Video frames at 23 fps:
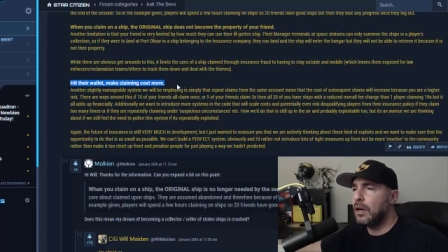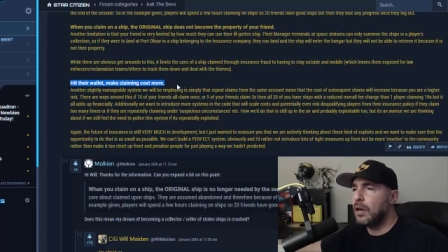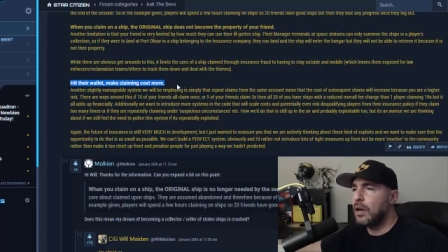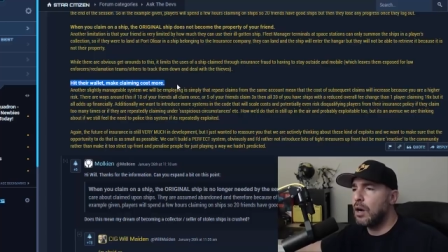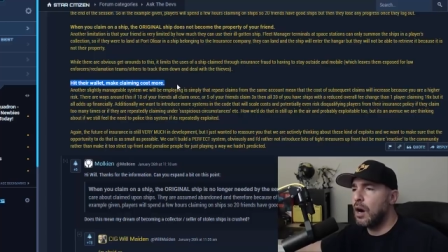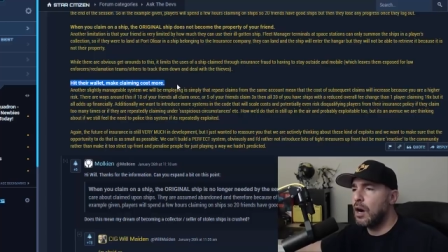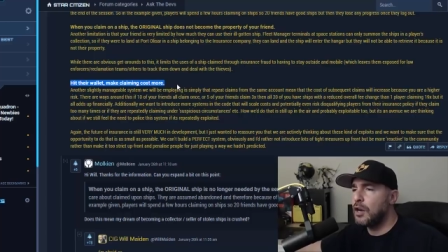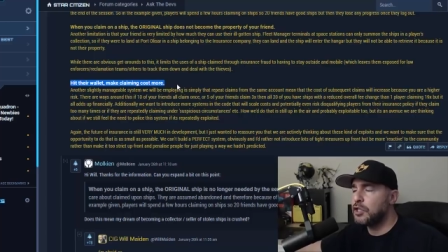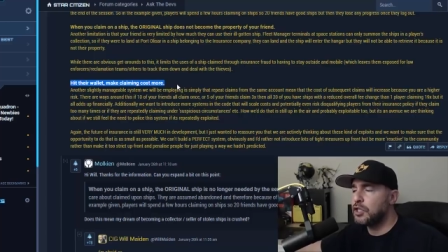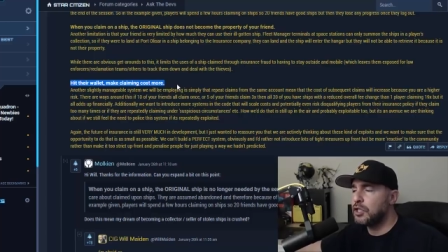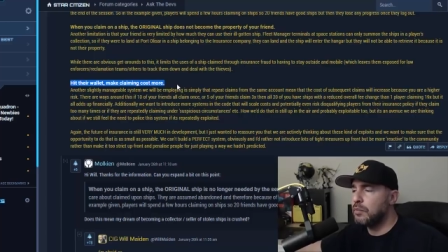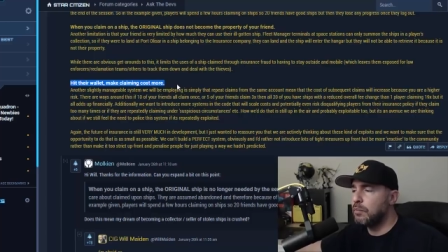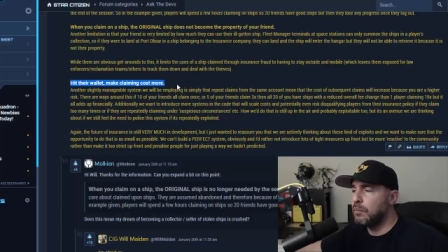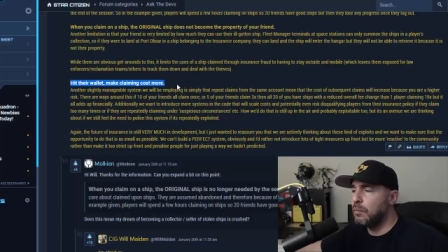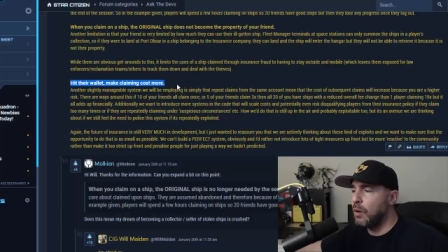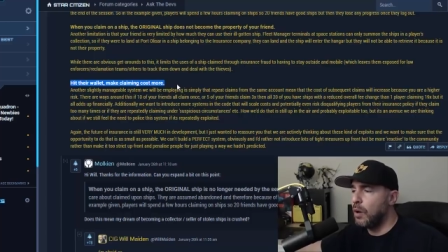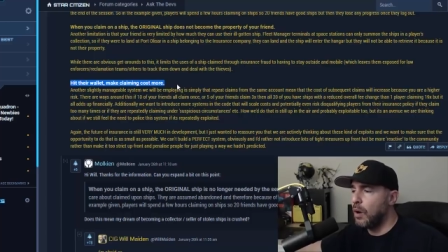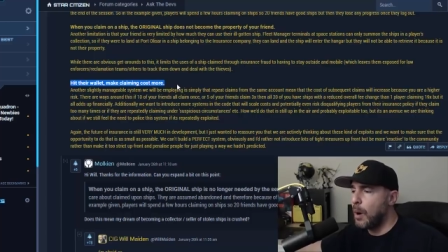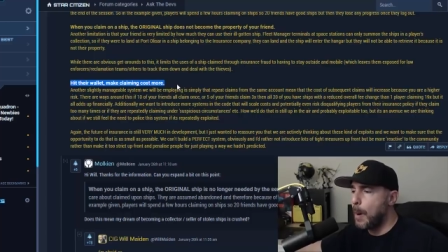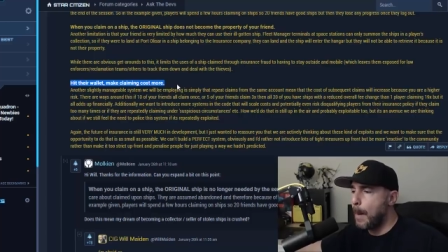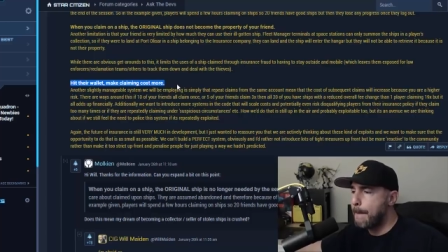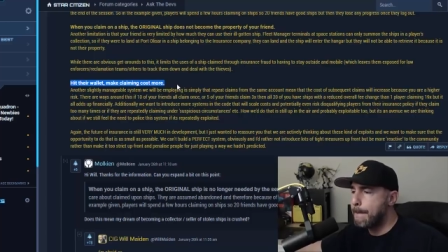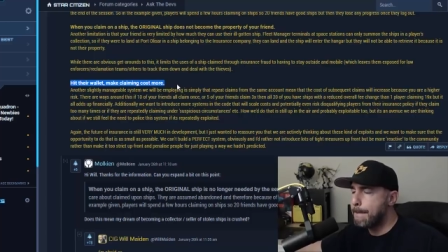cost
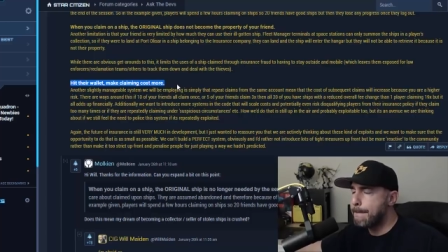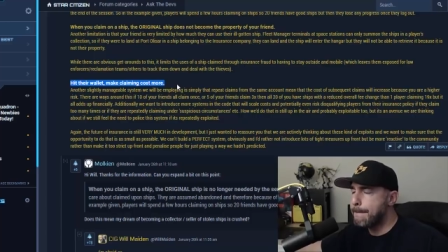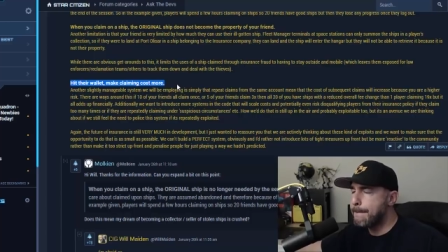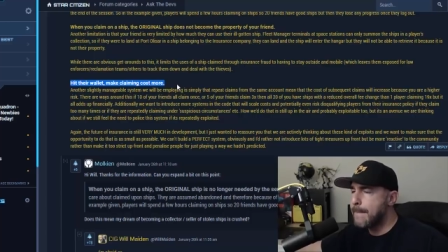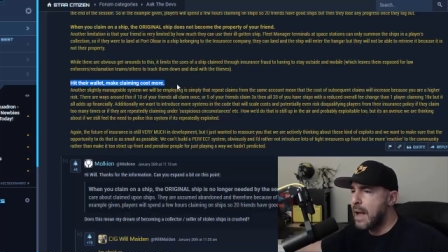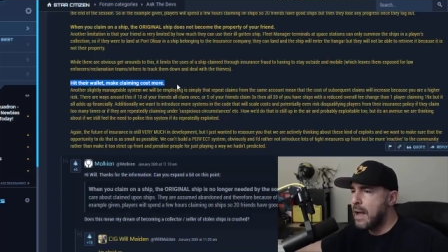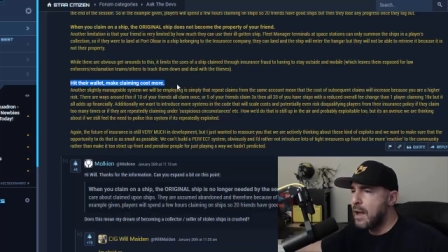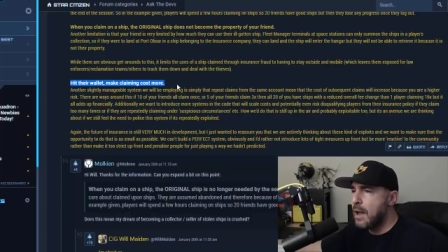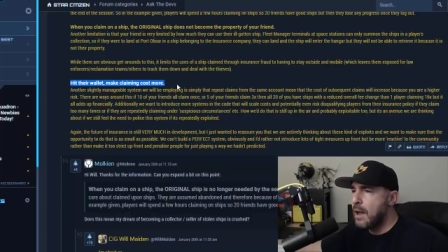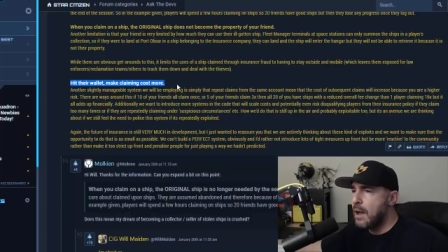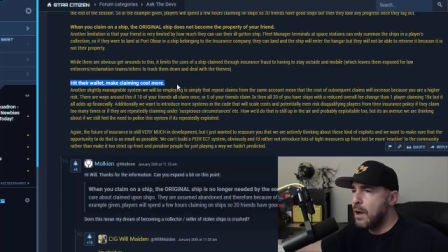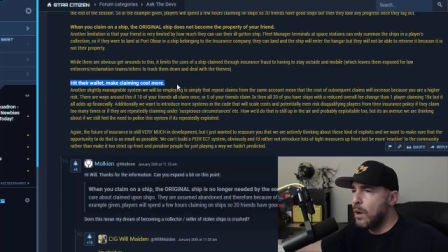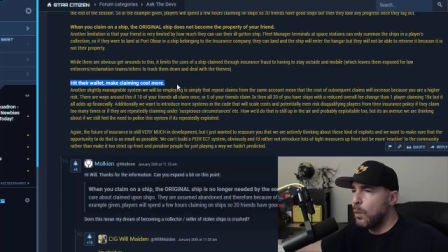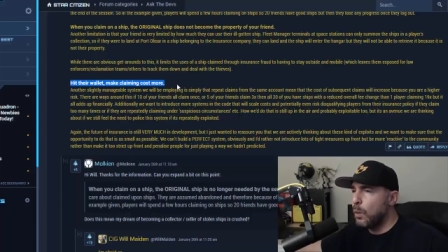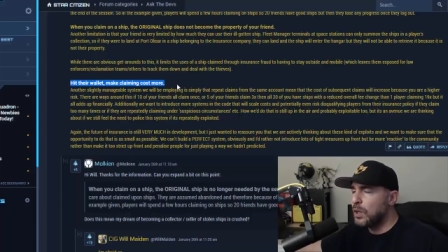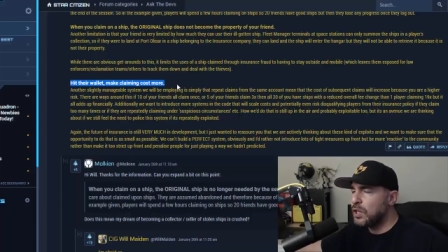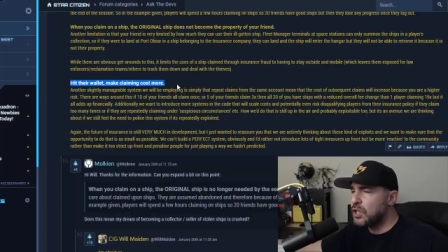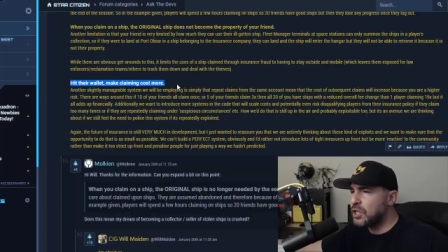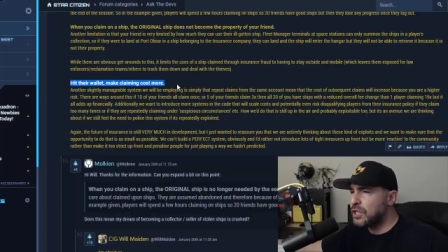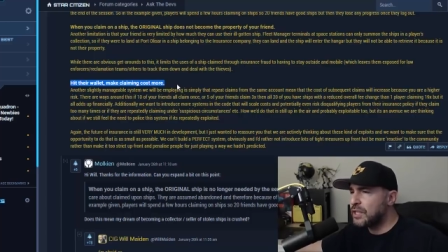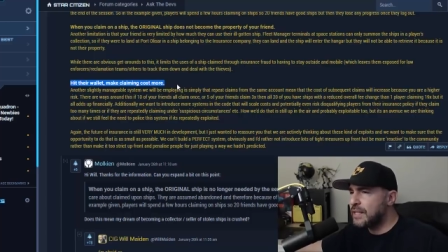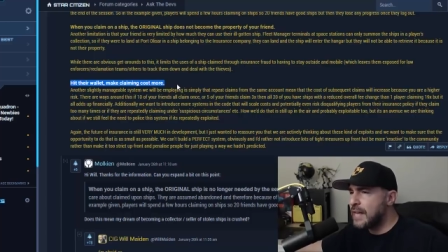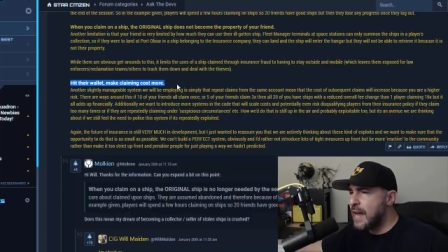more,
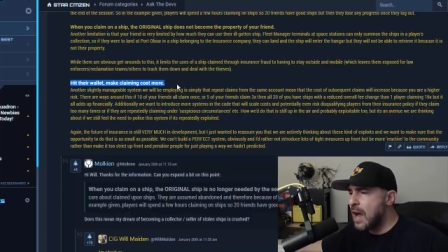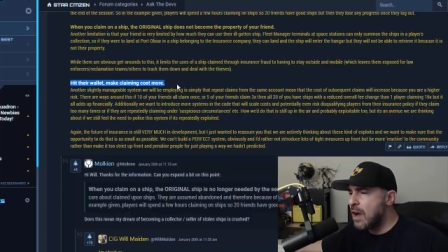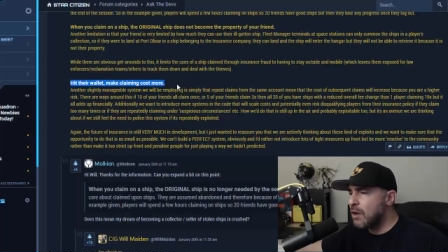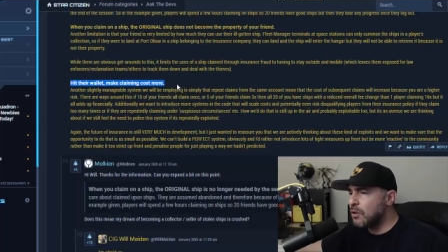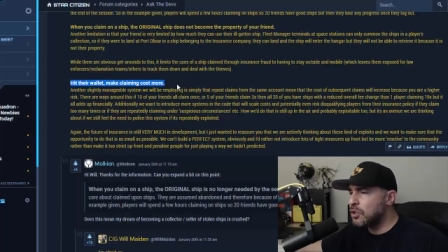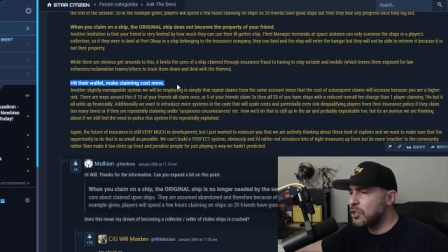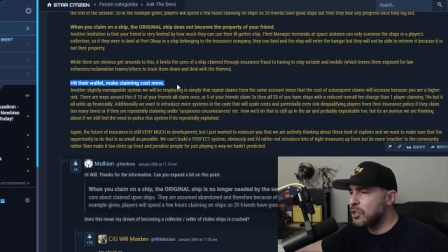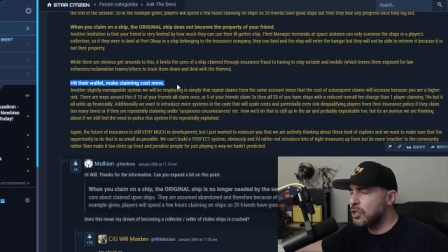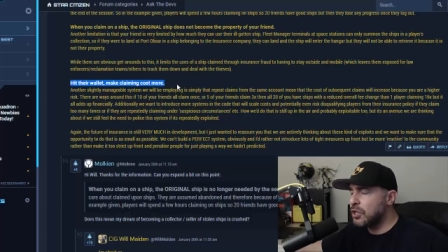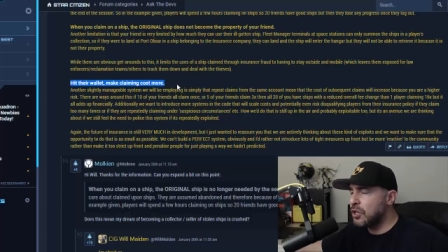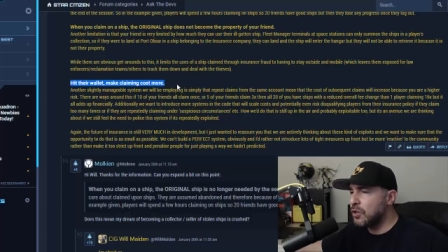which sounds